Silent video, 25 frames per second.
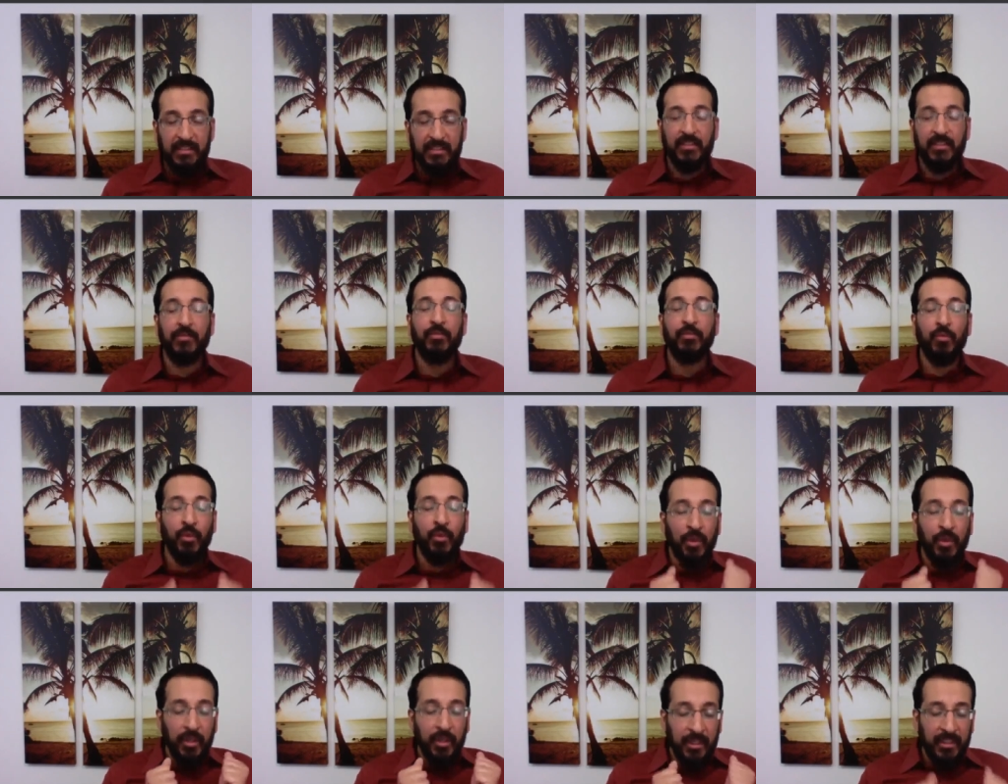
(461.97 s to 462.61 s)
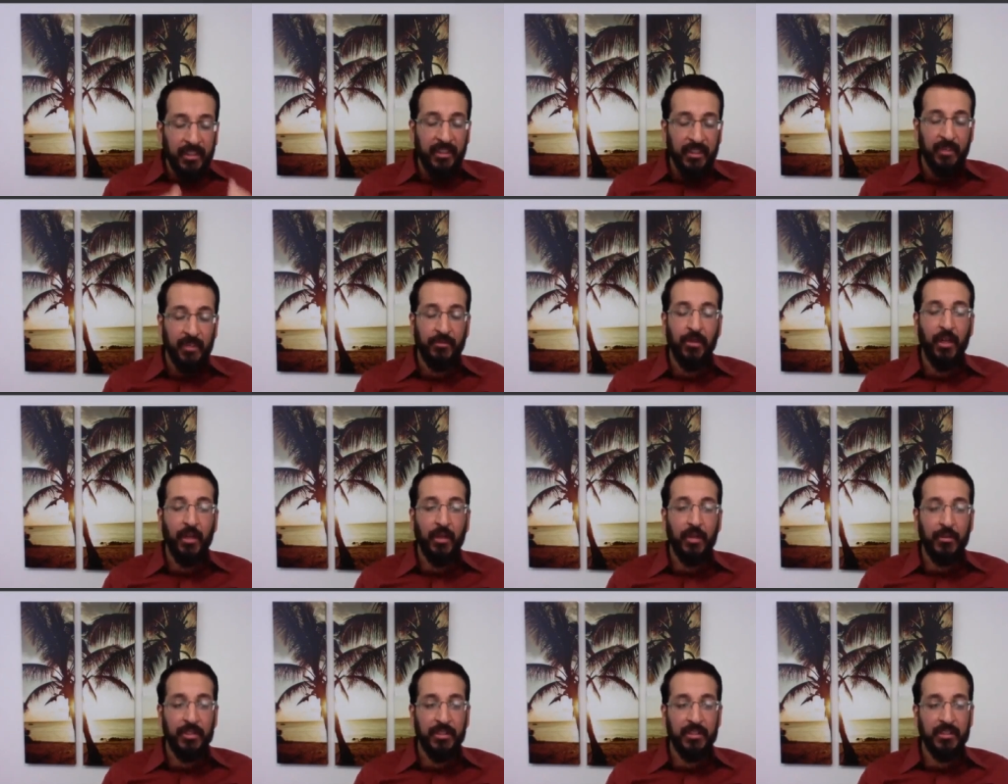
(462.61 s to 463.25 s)
of worry, of
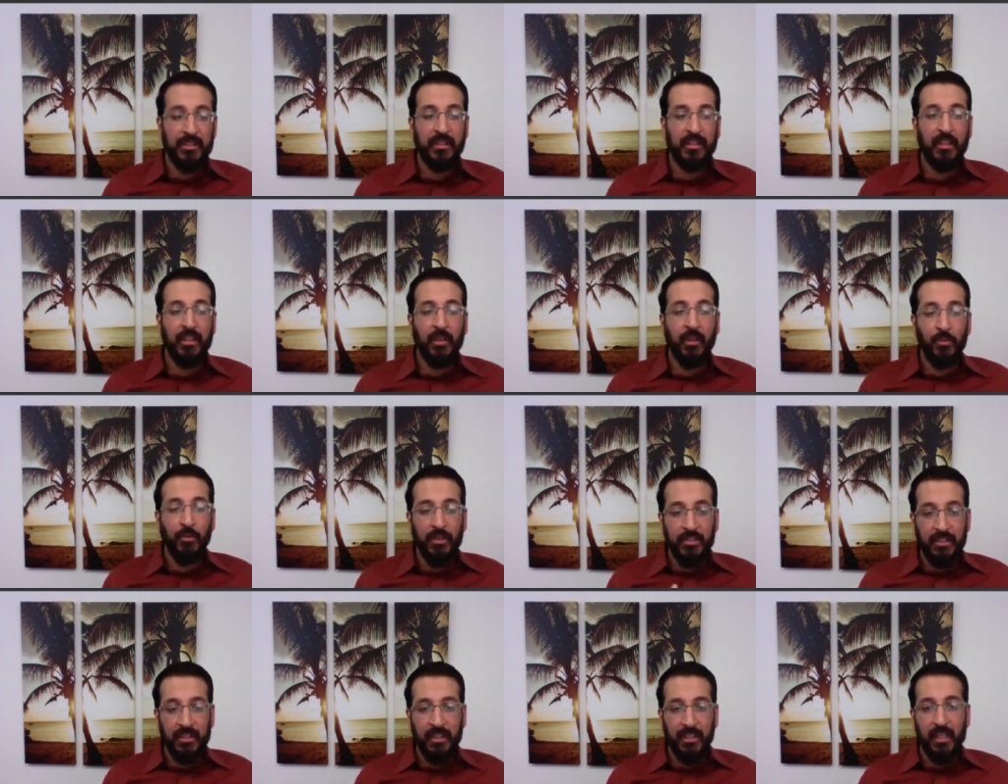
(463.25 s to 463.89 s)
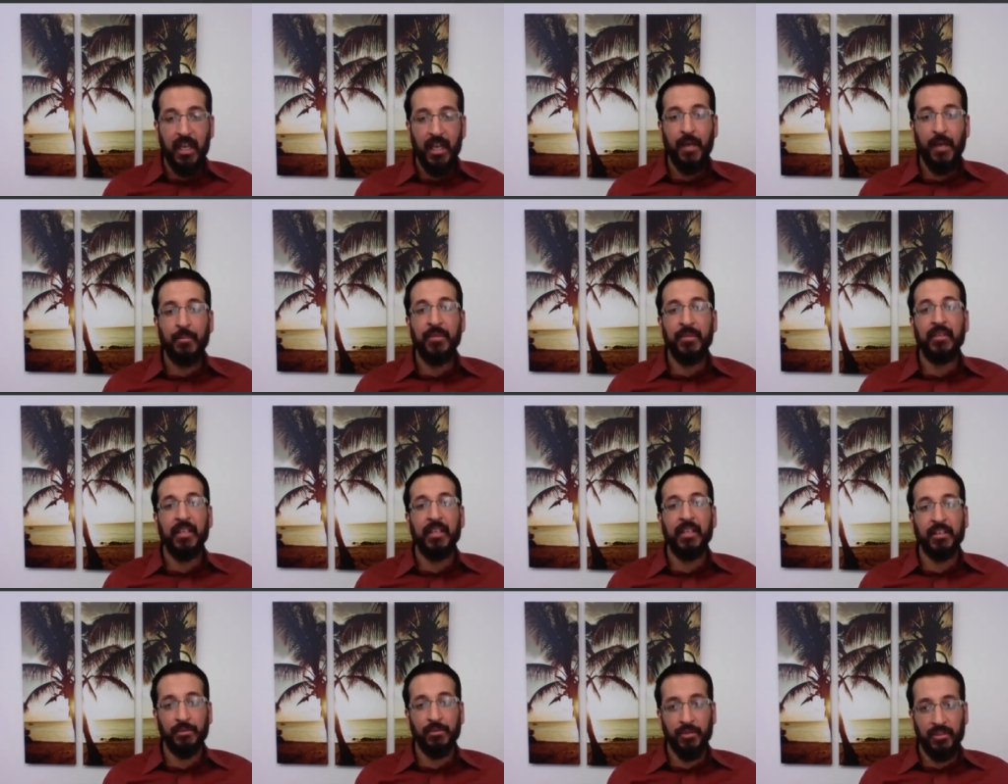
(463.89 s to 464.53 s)
always thinking what's going to happen
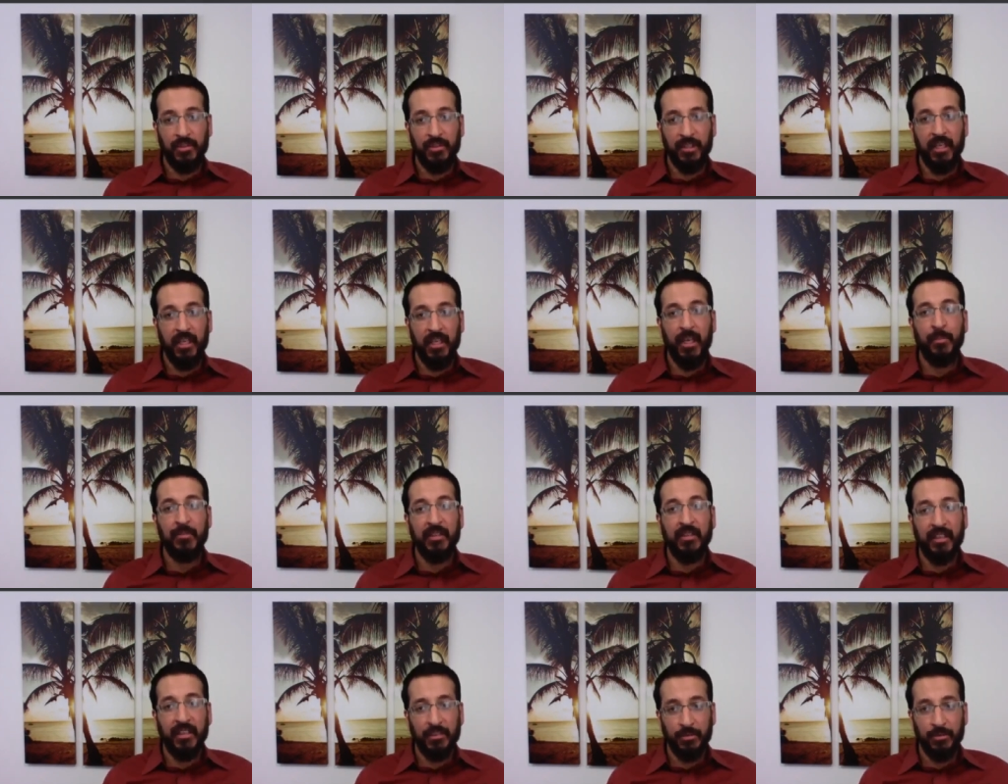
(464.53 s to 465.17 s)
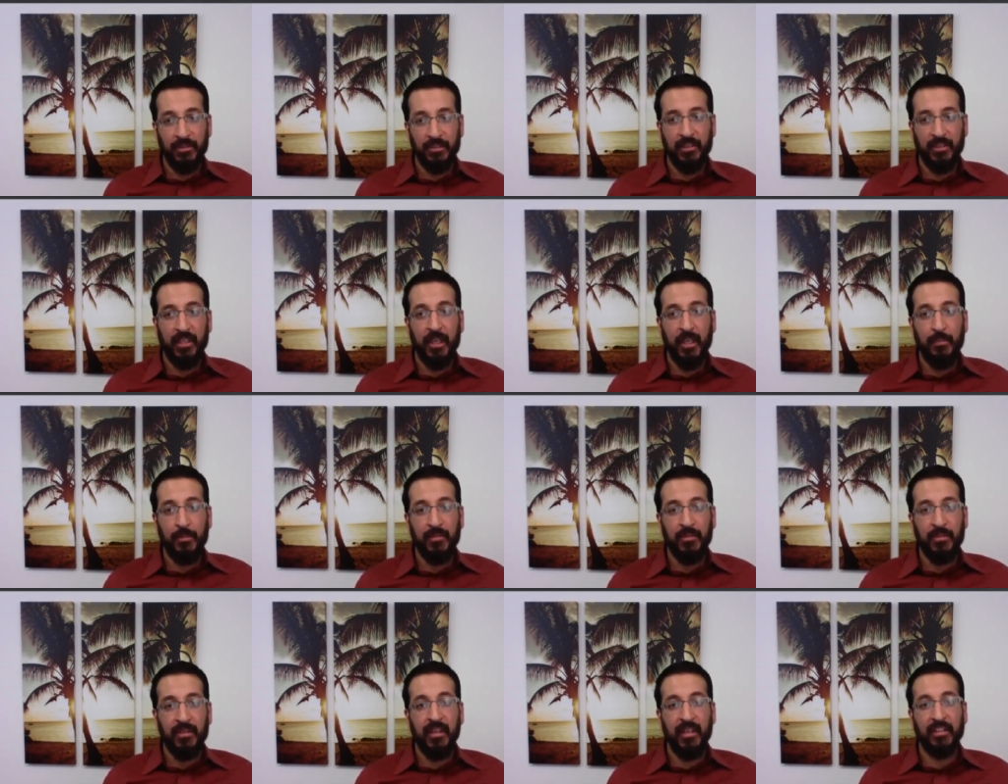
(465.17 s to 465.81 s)
next, what's going to happen next, what's going to
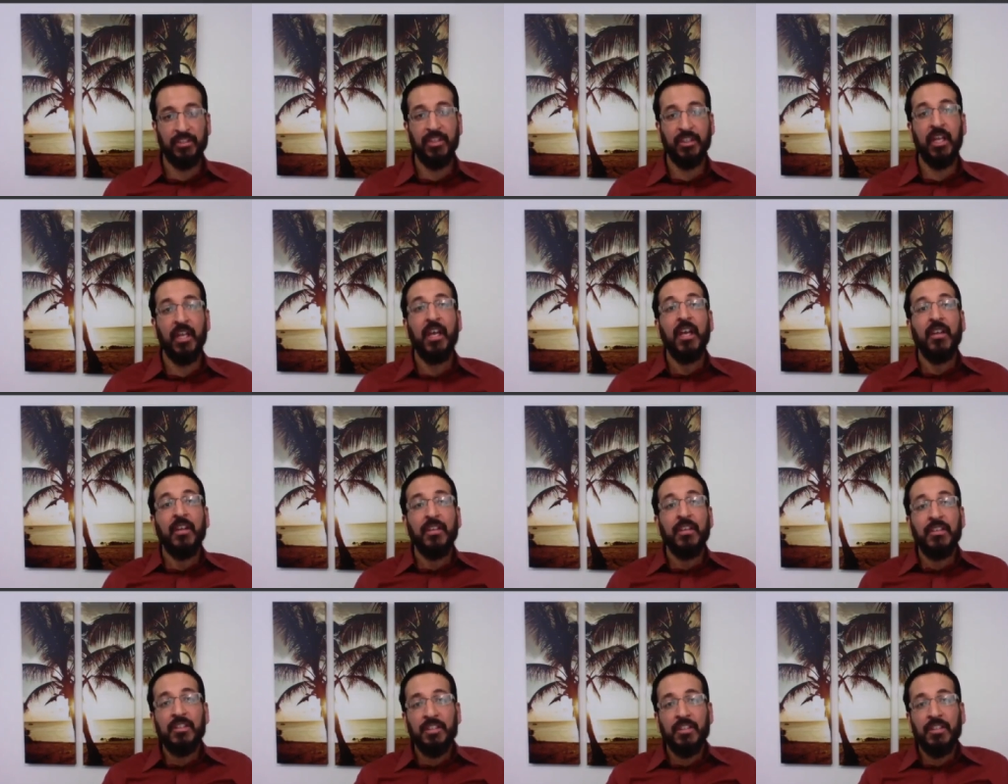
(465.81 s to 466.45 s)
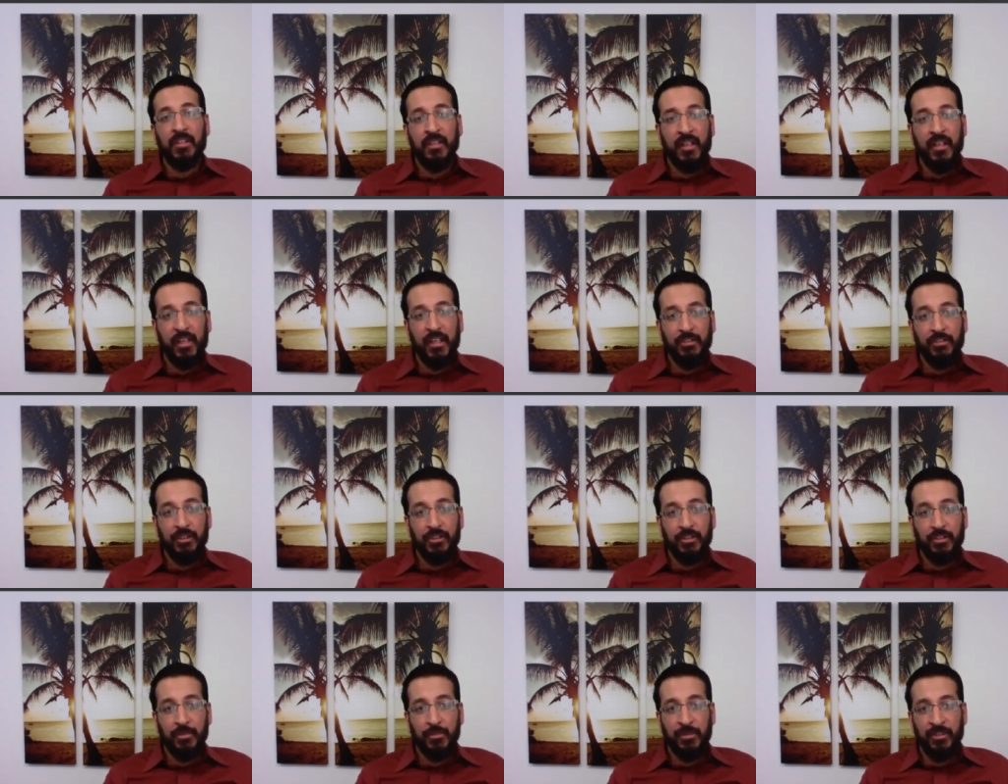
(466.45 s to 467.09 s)
happen next. This is our
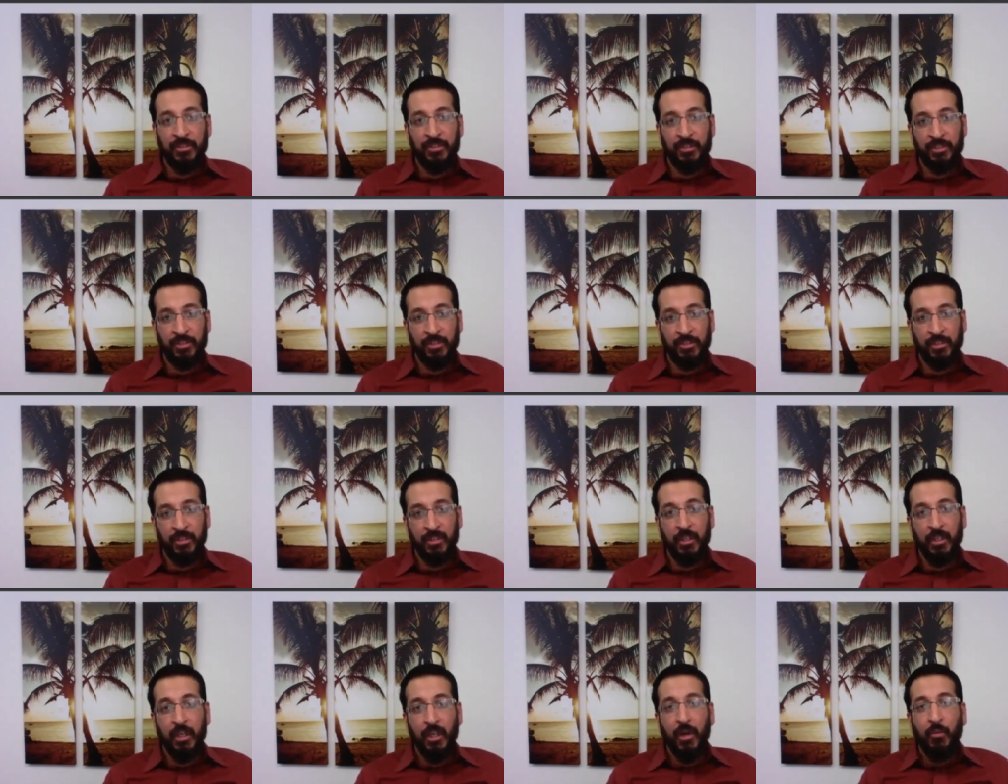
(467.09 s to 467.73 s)
natural disposition.